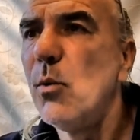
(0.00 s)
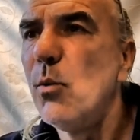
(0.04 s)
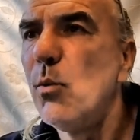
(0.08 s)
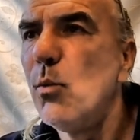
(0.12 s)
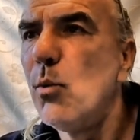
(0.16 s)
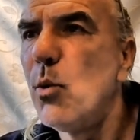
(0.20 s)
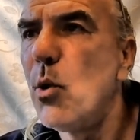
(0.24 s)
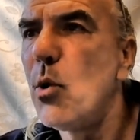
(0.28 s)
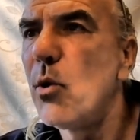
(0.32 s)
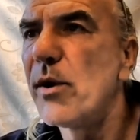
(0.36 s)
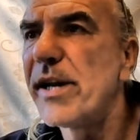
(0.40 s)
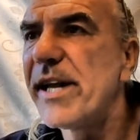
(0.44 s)

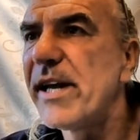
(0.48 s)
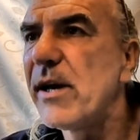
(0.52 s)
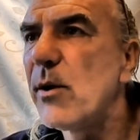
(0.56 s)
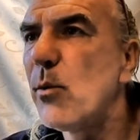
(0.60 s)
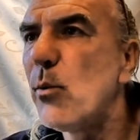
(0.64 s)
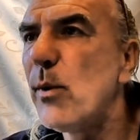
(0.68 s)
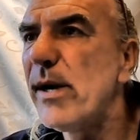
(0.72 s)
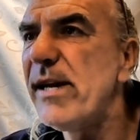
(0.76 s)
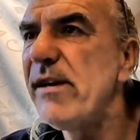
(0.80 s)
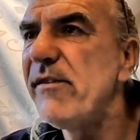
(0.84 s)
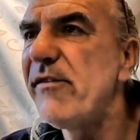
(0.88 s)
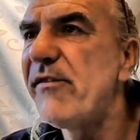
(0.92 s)

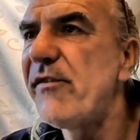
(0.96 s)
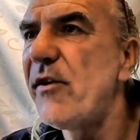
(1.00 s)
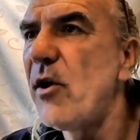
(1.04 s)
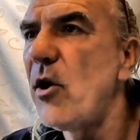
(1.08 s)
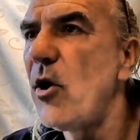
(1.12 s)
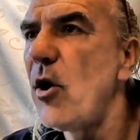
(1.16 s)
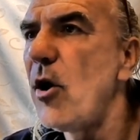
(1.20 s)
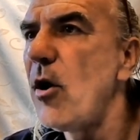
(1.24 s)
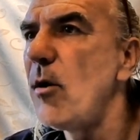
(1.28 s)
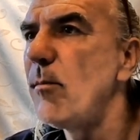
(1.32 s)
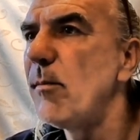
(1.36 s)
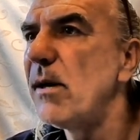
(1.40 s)
Warning, wind
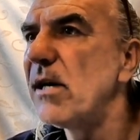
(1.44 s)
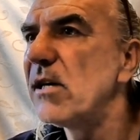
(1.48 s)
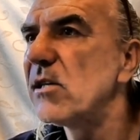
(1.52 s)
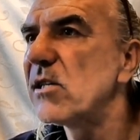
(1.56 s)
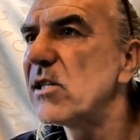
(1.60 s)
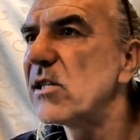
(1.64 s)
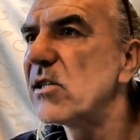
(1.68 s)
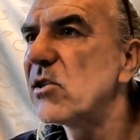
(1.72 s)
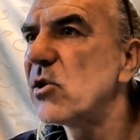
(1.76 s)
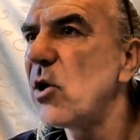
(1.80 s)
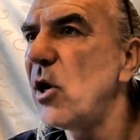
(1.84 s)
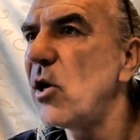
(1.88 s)
farm
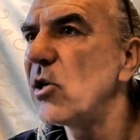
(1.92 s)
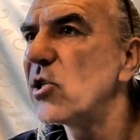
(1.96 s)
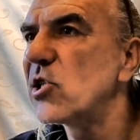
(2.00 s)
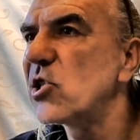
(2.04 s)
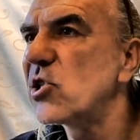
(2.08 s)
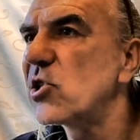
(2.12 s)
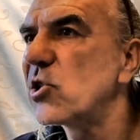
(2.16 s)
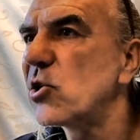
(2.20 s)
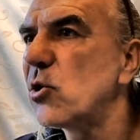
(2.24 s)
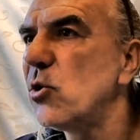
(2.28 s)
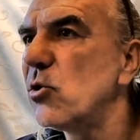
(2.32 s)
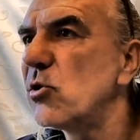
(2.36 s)

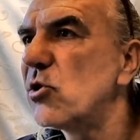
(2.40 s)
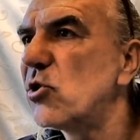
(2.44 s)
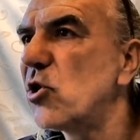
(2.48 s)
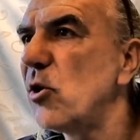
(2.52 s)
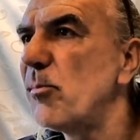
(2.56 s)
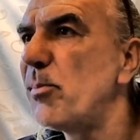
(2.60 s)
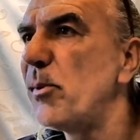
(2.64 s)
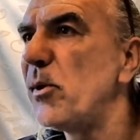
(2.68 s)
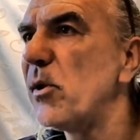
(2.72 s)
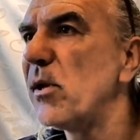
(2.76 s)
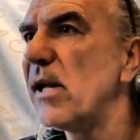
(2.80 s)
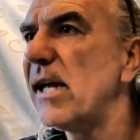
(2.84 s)
costs could
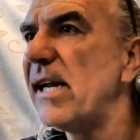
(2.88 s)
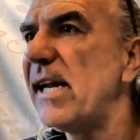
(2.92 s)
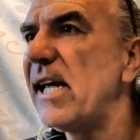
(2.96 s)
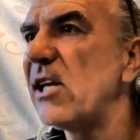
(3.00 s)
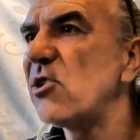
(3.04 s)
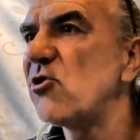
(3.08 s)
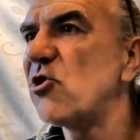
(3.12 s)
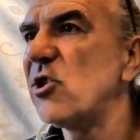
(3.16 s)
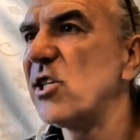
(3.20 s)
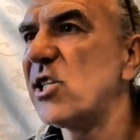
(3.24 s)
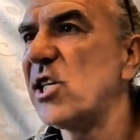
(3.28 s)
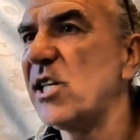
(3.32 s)
double
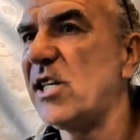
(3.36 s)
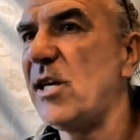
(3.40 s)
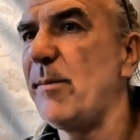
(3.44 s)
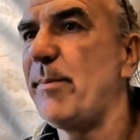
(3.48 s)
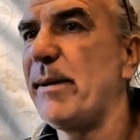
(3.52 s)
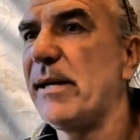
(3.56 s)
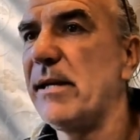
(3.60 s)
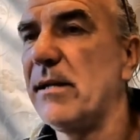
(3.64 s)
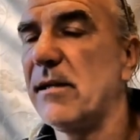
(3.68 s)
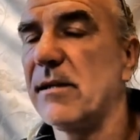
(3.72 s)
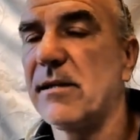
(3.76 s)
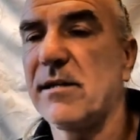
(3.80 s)
electricity
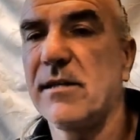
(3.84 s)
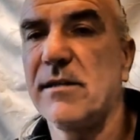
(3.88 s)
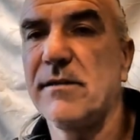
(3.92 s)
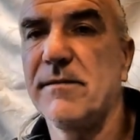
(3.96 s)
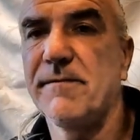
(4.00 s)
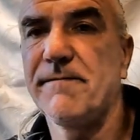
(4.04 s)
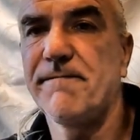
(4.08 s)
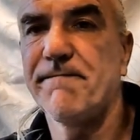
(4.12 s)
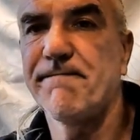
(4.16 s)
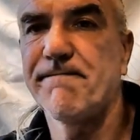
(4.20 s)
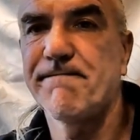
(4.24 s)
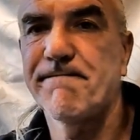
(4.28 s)
bills.
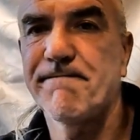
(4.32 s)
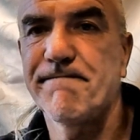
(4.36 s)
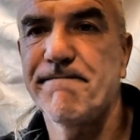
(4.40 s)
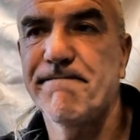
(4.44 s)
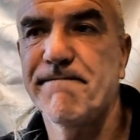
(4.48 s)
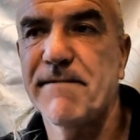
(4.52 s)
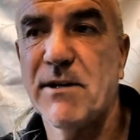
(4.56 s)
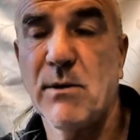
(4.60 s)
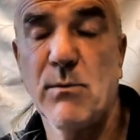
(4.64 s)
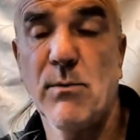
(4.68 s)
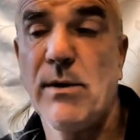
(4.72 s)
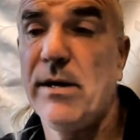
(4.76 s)

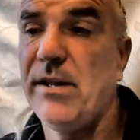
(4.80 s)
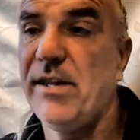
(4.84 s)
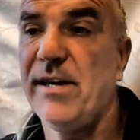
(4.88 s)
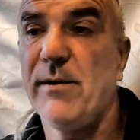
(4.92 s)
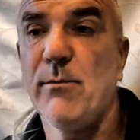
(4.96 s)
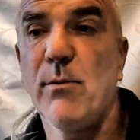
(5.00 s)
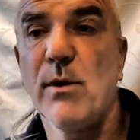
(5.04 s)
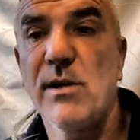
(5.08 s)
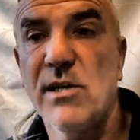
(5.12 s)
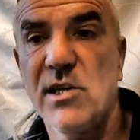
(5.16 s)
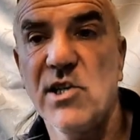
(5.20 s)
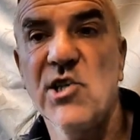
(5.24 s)
Well,
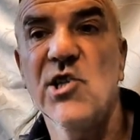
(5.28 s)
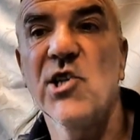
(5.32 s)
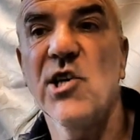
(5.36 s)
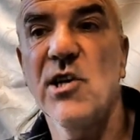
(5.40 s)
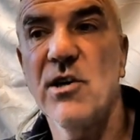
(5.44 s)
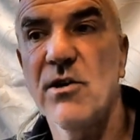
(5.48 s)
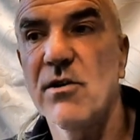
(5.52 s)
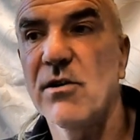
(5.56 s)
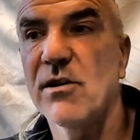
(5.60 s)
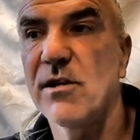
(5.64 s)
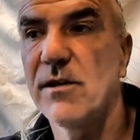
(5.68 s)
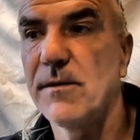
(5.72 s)
what a
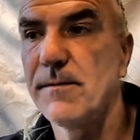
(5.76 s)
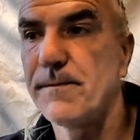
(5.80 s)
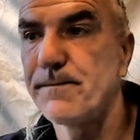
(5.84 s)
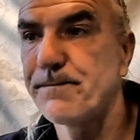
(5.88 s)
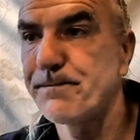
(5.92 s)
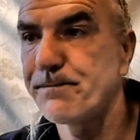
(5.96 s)
shock.